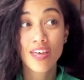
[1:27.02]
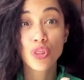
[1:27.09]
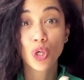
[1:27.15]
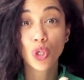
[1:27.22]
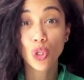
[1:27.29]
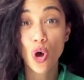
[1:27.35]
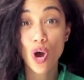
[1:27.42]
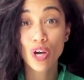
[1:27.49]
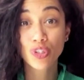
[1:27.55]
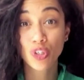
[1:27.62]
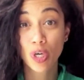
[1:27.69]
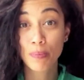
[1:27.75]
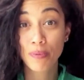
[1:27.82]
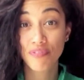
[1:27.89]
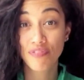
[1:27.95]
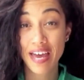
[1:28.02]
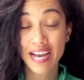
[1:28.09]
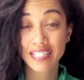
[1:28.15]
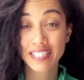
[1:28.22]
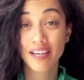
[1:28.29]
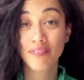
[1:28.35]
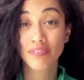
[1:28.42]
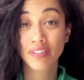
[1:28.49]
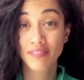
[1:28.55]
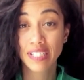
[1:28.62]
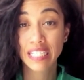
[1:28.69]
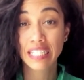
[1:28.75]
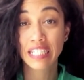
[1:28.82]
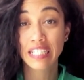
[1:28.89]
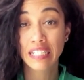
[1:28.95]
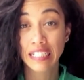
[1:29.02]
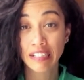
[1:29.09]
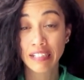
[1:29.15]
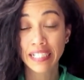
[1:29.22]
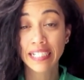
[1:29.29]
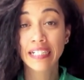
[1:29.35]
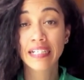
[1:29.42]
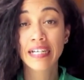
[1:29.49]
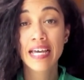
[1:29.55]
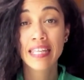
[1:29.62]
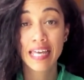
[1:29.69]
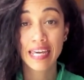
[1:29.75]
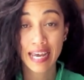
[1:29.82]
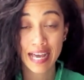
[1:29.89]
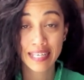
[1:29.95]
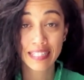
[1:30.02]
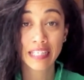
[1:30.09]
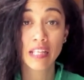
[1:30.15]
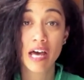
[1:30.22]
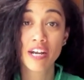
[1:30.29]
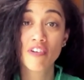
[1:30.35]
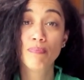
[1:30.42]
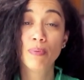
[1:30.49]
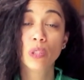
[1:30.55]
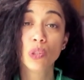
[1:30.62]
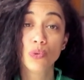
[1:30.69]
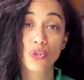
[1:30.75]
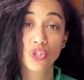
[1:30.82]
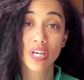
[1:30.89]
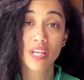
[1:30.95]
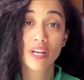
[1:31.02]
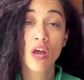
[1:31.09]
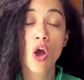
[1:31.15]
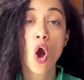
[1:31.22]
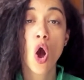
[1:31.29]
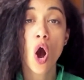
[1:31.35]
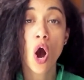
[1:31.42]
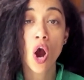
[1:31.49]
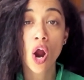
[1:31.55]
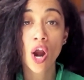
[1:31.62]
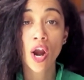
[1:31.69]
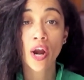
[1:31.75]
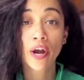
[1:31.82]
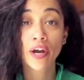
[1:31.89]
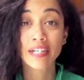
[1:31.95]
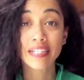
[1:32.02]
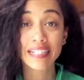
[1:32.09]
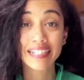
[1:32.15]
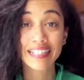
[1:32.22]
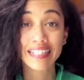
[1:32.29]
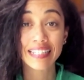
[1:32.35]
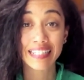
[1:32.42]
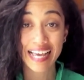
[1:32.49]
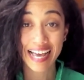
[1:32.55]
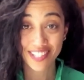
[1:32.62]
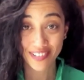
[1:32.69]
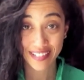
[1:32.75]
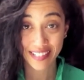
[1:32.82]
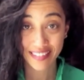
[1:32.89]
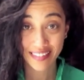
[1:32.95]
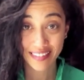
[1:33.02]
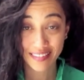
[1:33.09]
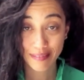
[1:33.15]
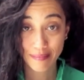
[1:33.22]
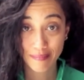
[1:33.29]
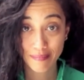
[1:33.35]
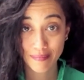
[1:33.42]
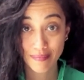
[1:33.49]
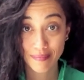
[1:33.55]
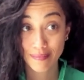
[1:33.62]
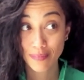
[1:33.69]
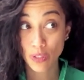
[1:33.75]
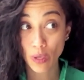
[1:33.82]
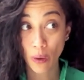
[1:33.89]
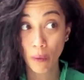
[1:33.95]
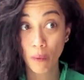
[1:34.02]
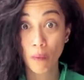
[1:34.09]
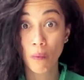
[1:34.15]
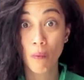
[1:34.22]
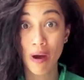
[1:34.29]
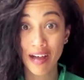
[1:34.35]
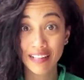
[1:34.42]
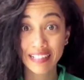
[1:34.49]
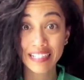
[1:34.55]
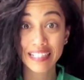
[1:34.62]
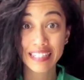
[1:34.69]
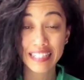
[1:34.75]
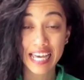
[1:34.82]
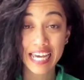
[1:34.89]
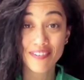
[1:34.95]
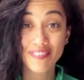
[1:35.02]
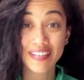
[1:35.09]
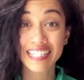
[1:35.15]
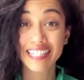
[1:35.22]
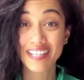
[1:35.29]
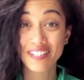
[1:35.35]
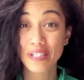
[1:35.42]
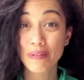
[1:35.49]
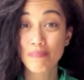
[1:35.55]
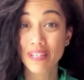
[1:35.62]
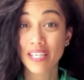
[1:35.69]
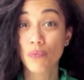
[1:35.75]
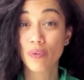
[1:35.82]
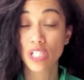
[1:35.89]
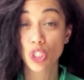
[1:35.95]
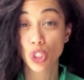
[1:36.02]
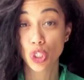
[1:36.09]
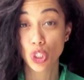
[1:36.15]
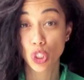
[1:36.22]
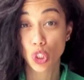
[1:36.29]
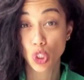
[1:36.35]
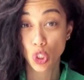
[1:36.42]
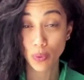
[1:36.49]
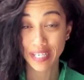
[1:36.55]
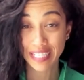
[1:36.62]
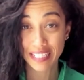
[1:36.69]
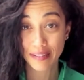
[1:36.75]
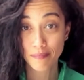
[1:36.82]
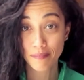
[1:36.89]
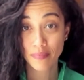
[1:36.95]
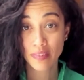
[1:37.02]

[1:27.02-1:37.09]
The long-term effects of living in an area that has a lot of pollution are disastrous. So while it is safe, it doesn't mean we should do it.